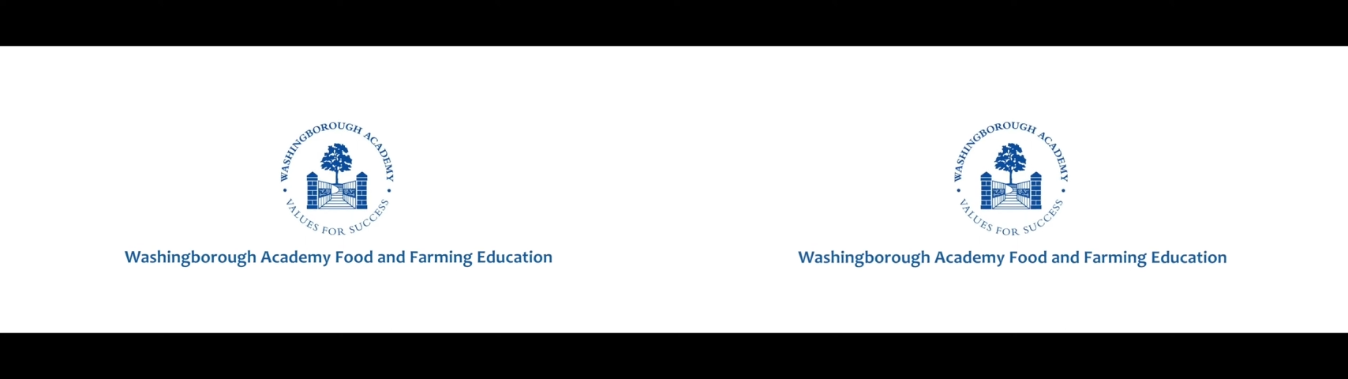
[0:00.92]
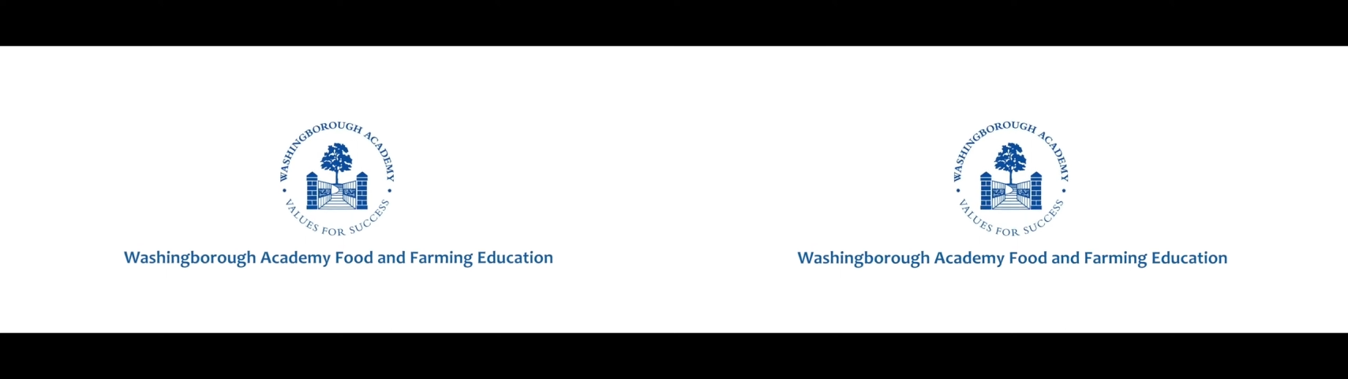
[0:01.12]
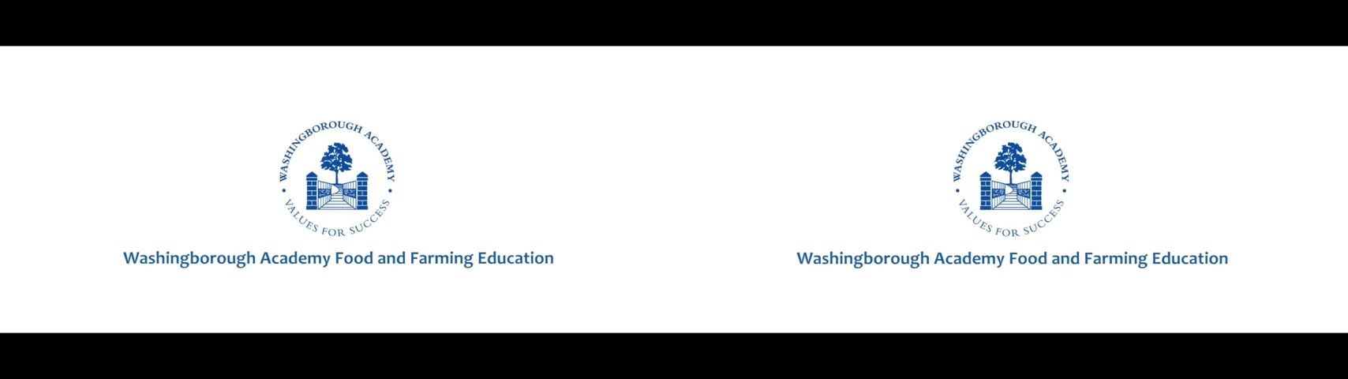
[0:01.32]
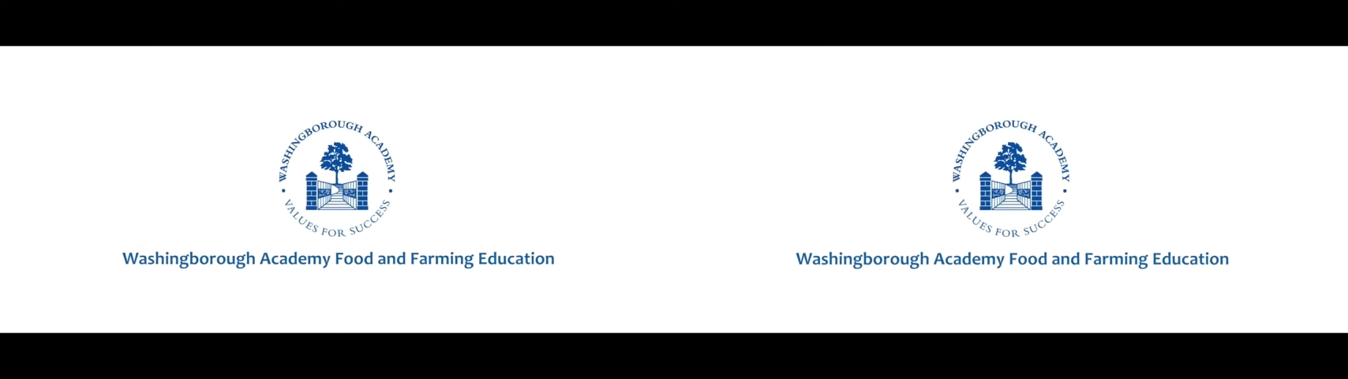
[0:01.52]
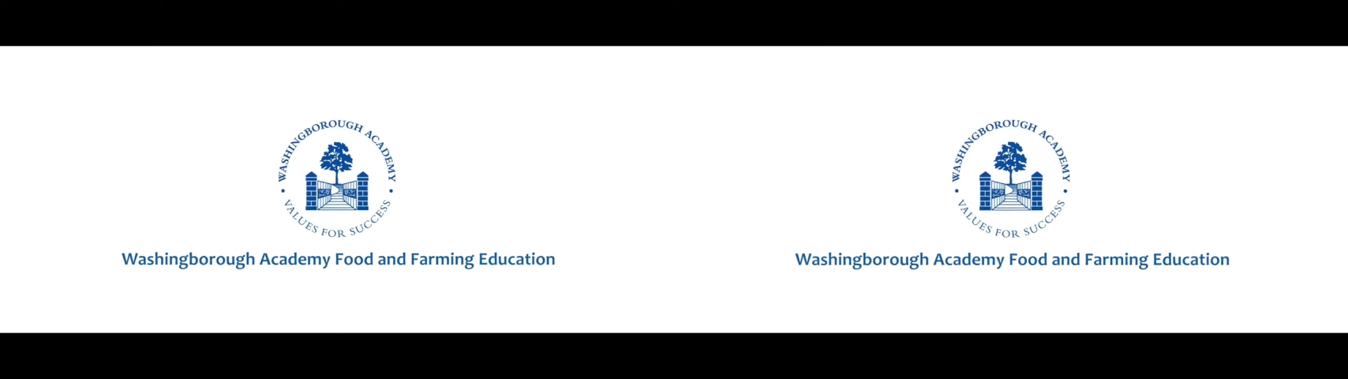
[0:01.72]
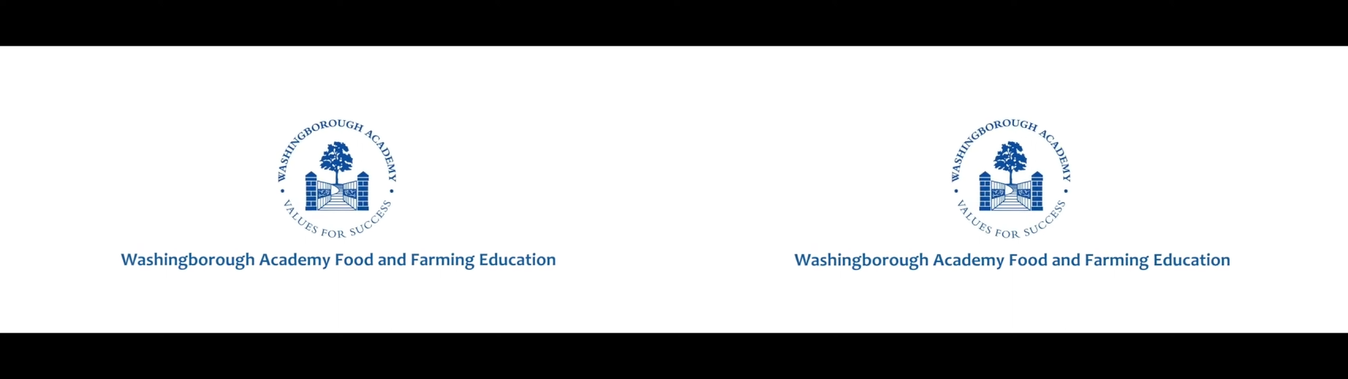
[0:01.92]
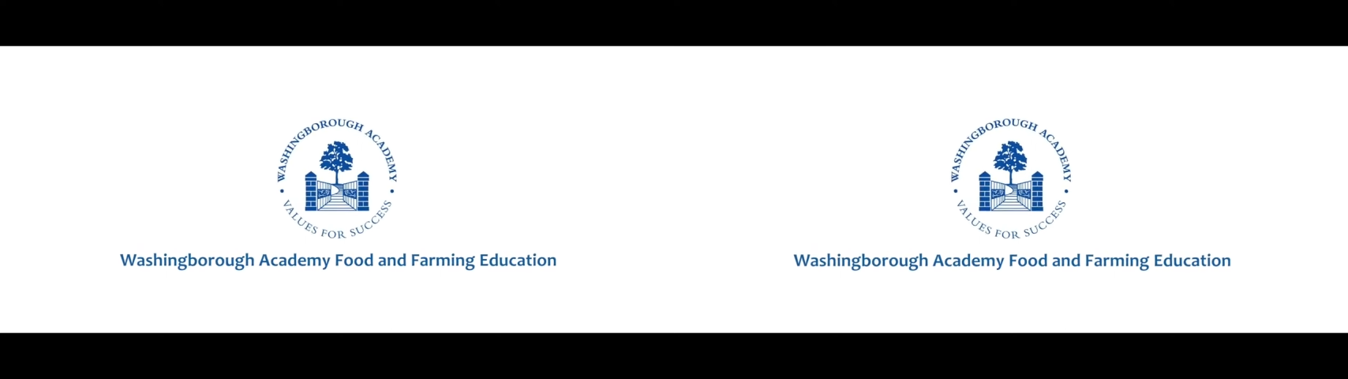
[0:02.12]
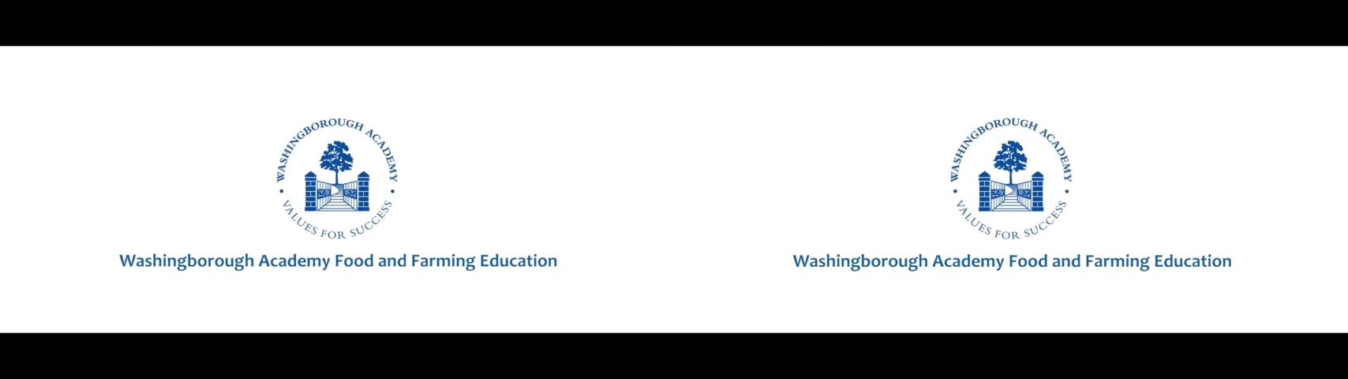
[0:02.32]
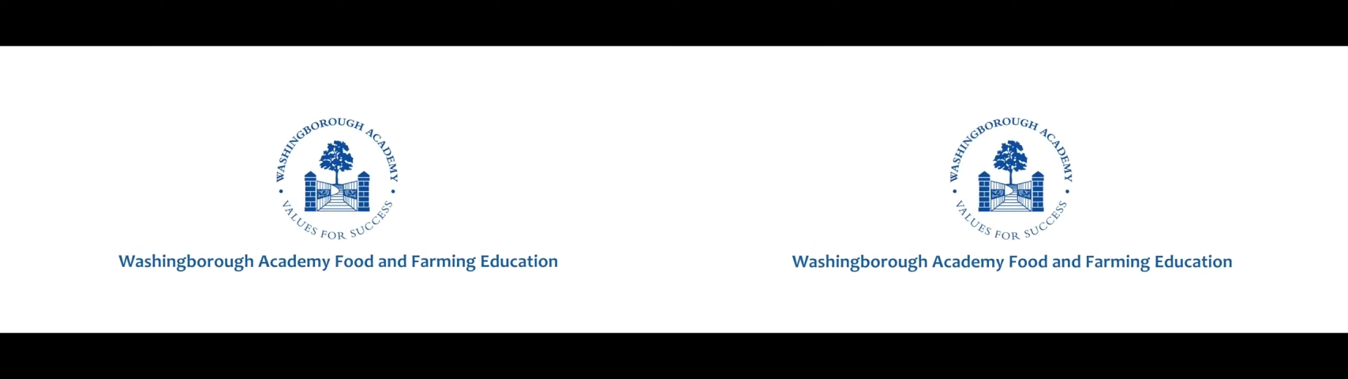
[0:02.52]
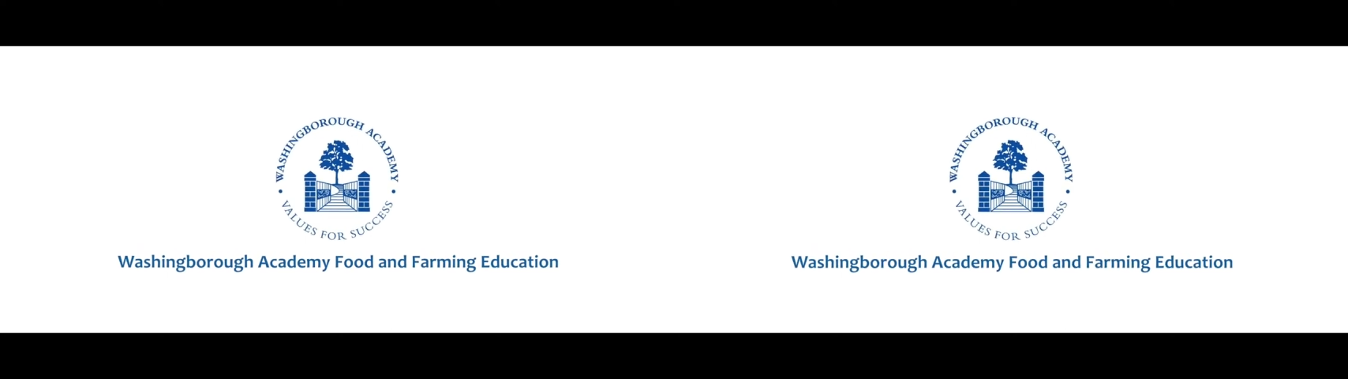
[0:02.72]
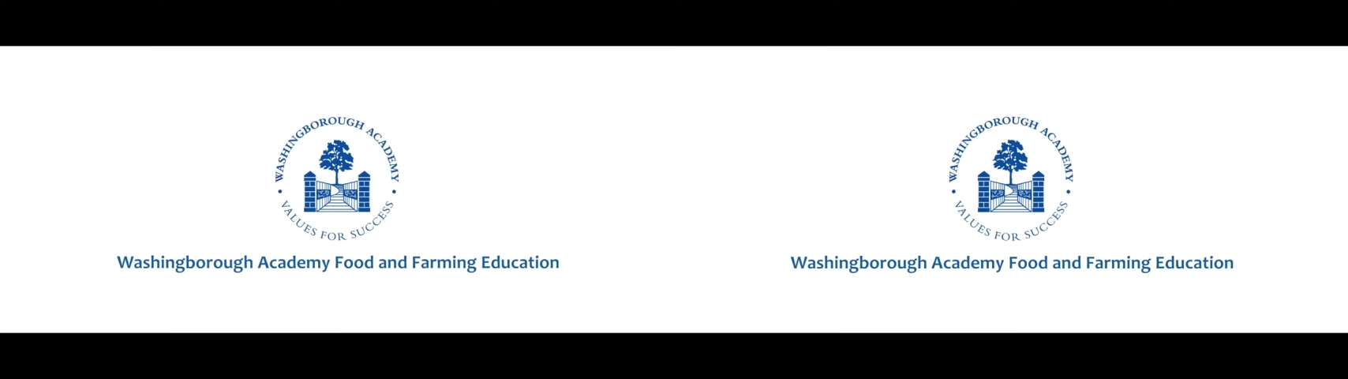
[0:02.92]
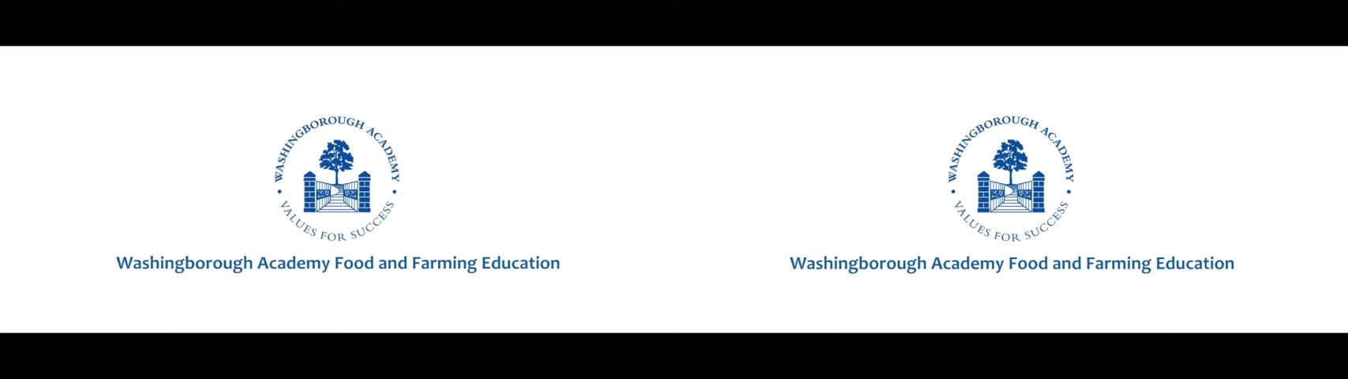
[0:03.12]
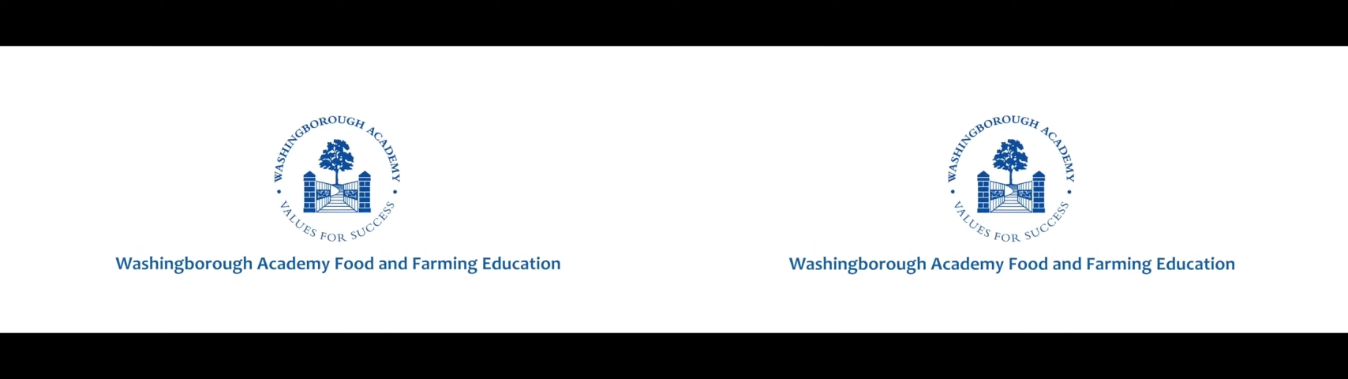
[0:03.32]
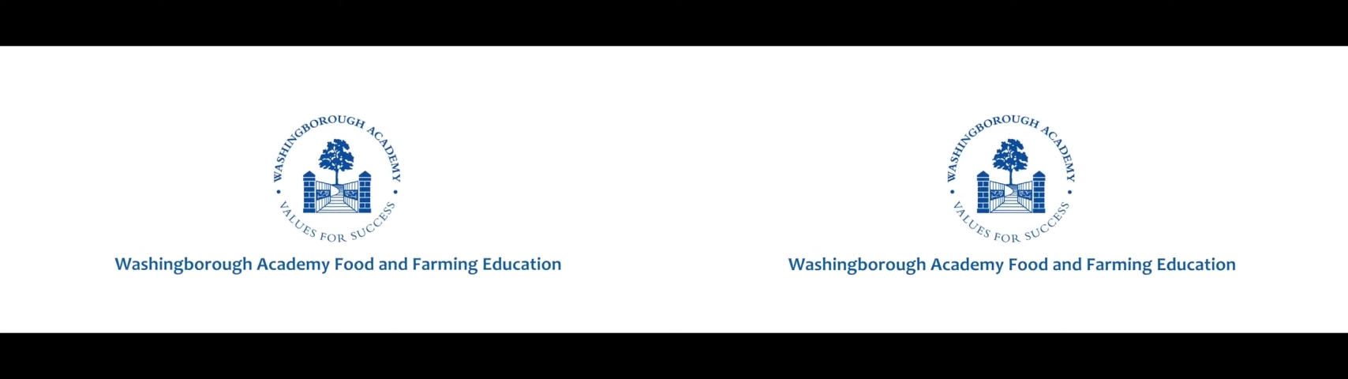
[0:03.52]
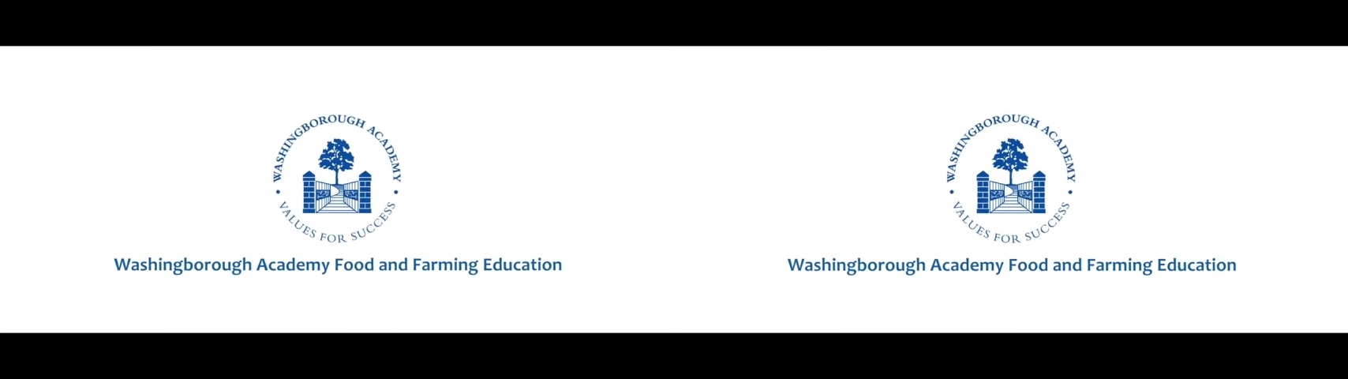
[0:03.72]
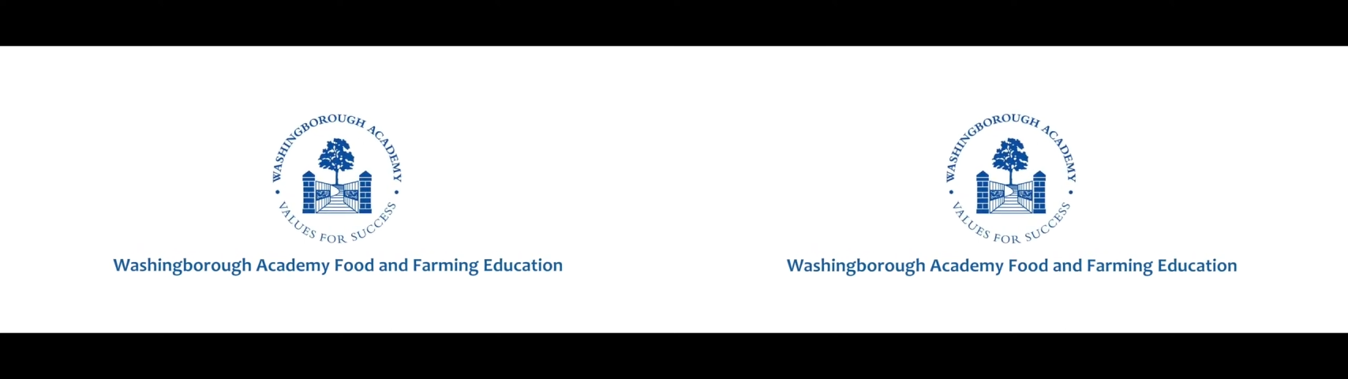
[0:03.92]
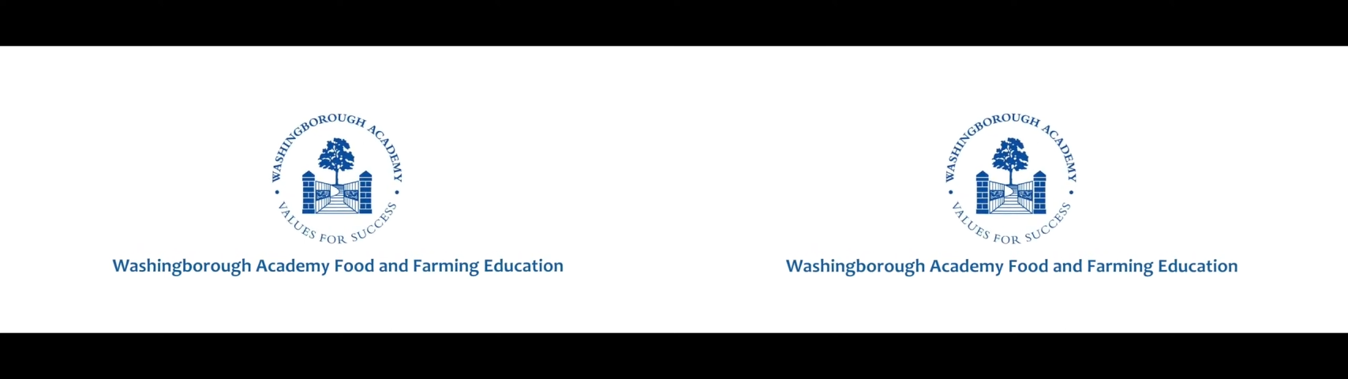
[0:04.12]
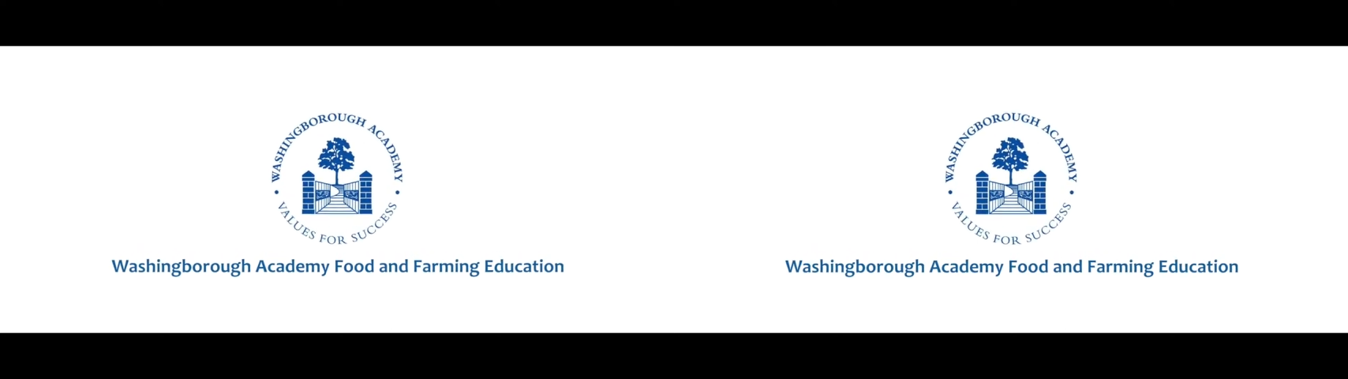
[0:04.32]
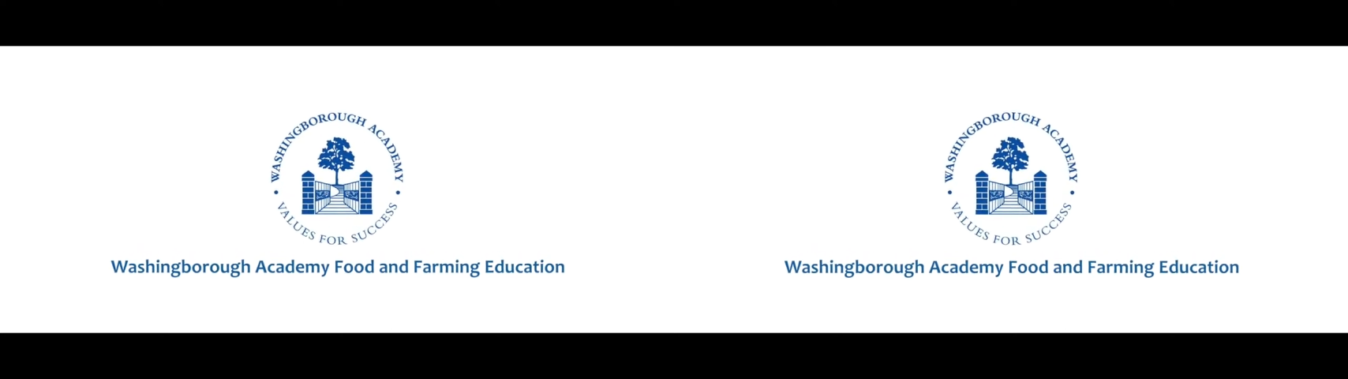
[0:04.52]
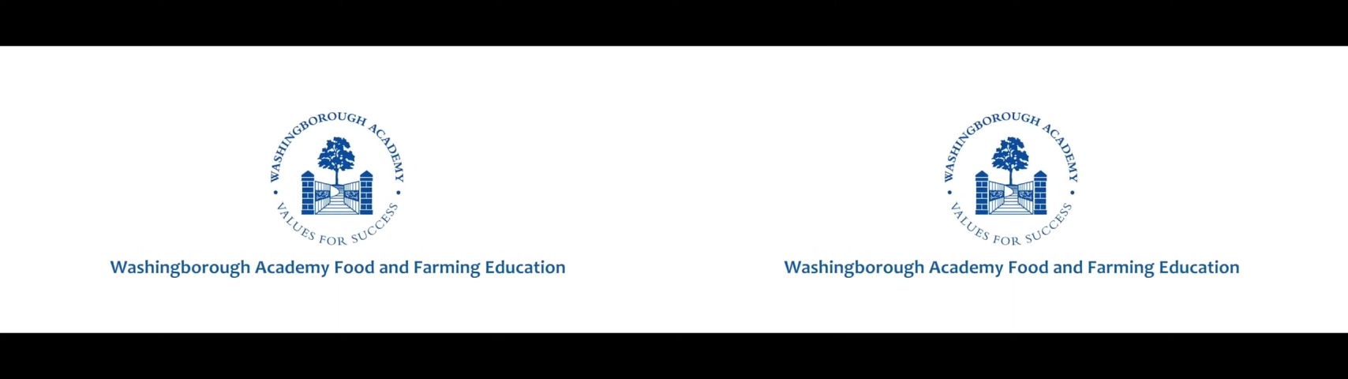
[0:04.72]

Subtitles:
[unreadable: no face in view]